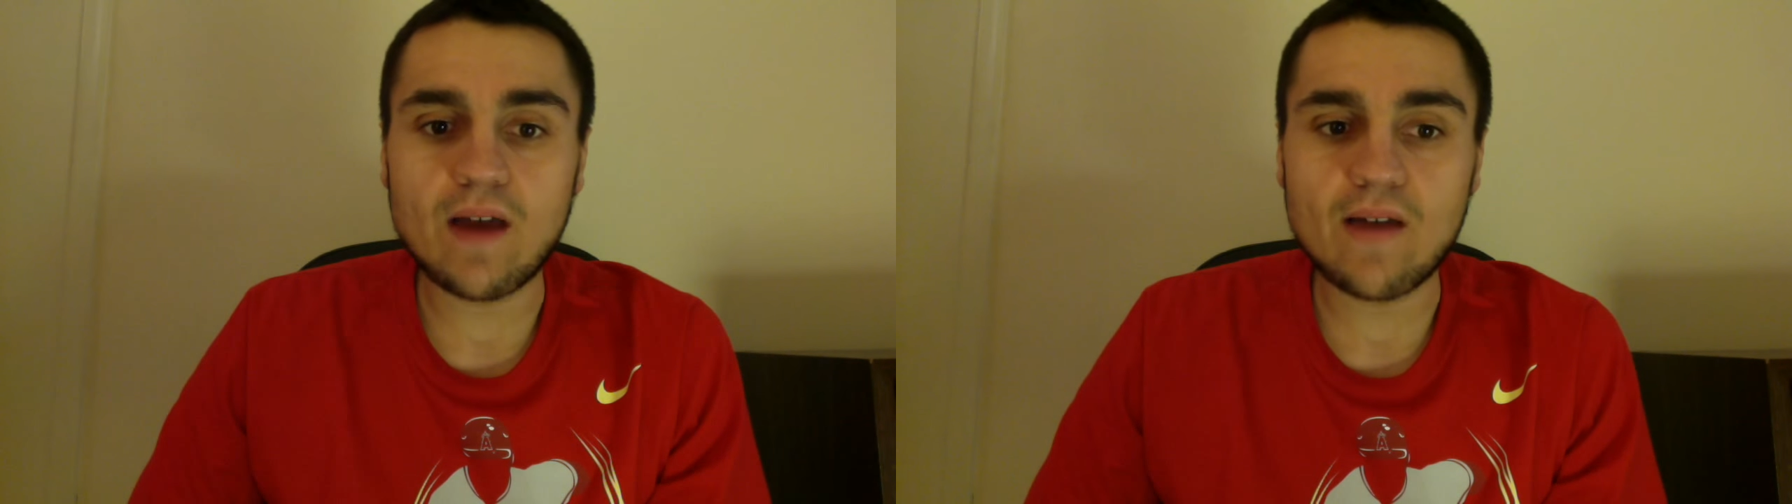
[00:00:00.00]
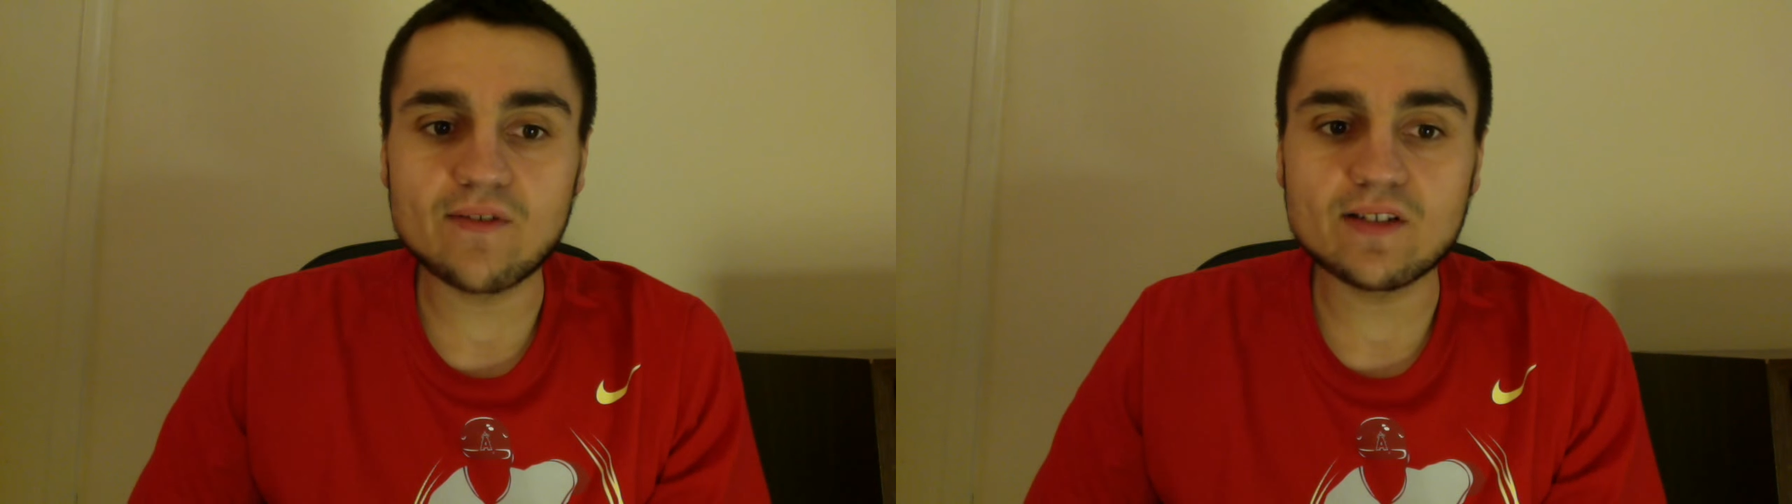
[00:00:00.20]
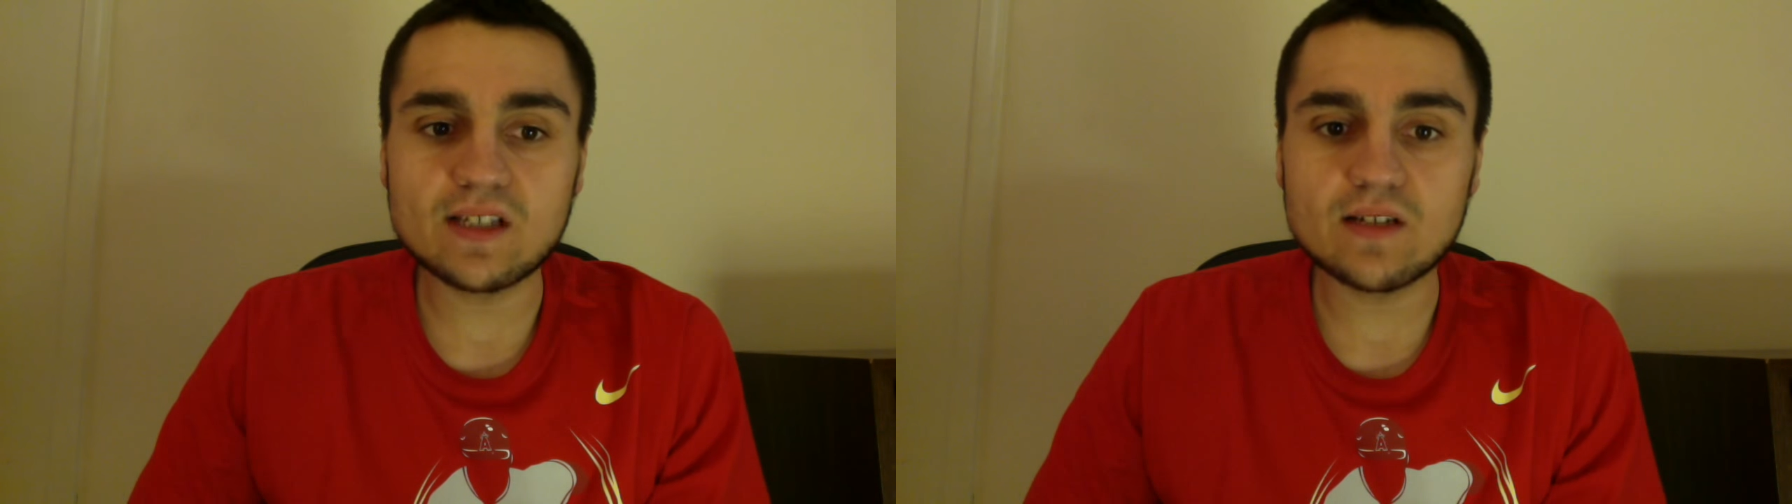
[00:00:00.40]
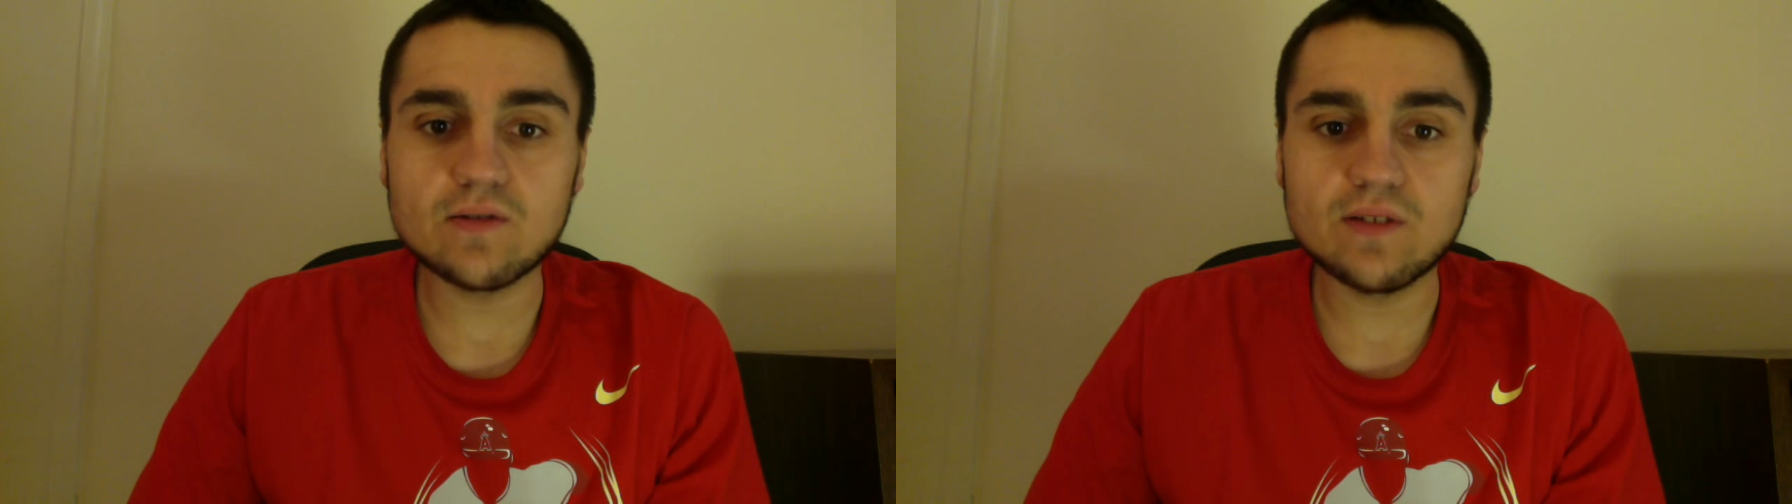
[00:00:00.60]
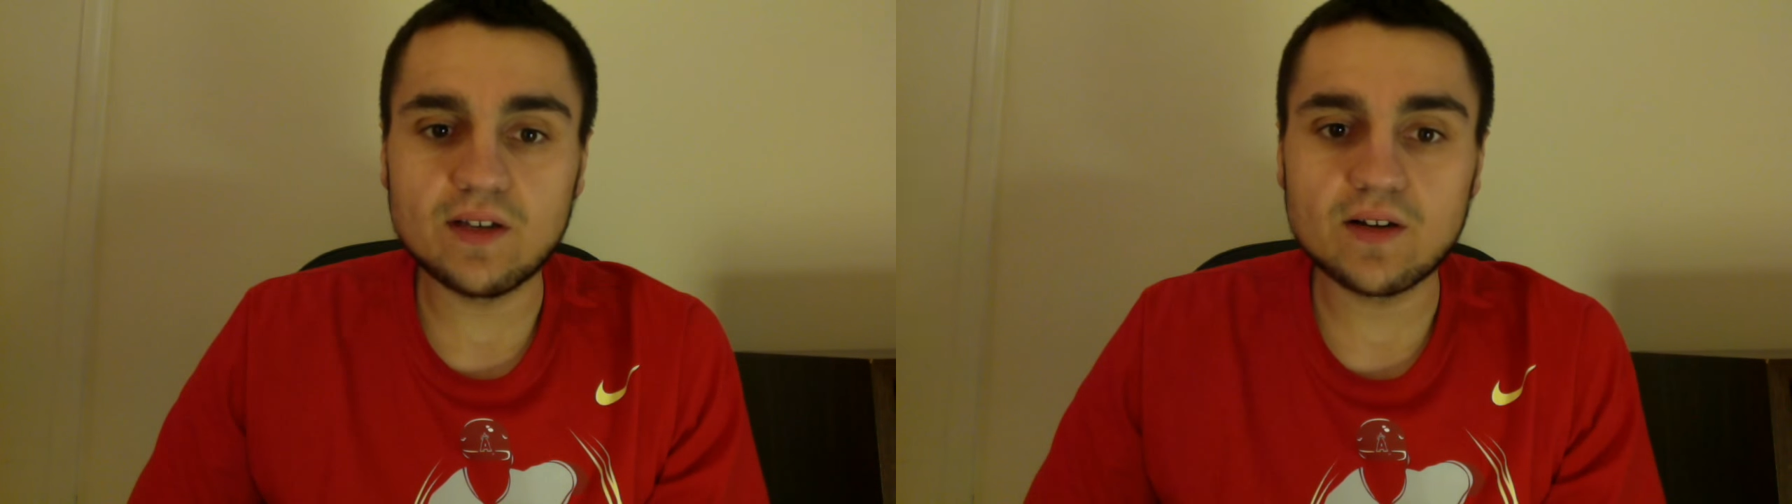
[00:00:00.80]
every
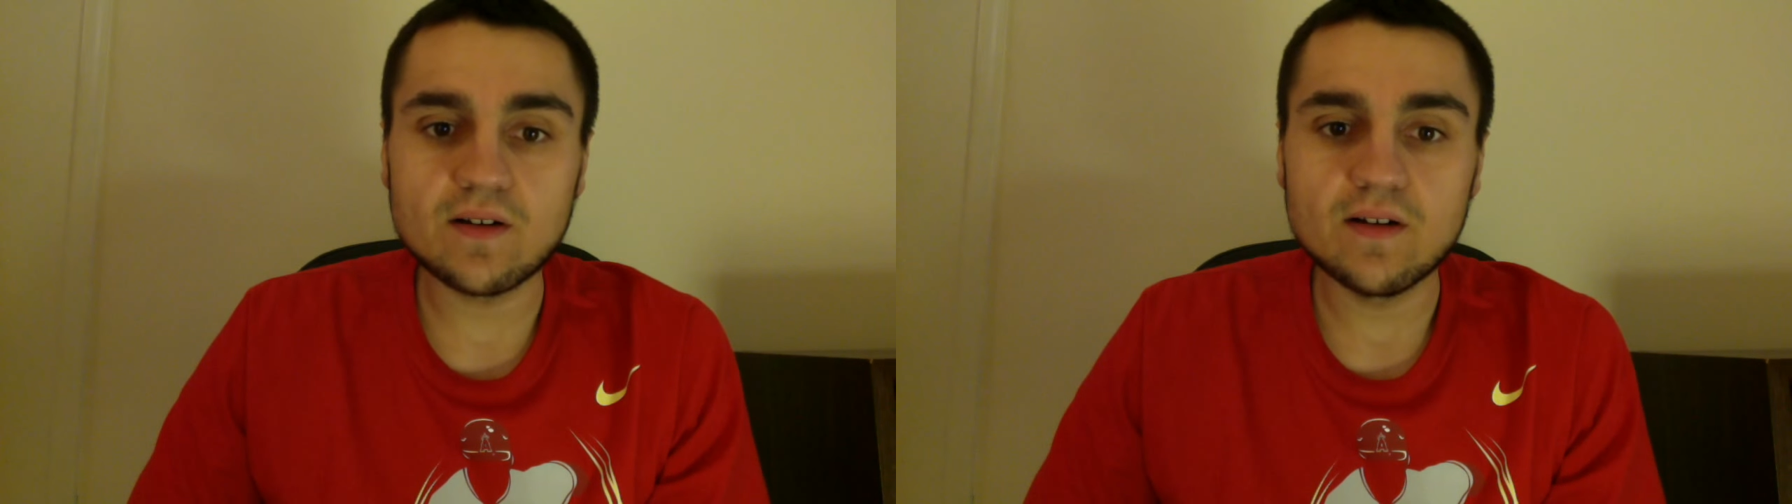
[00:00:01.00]
single year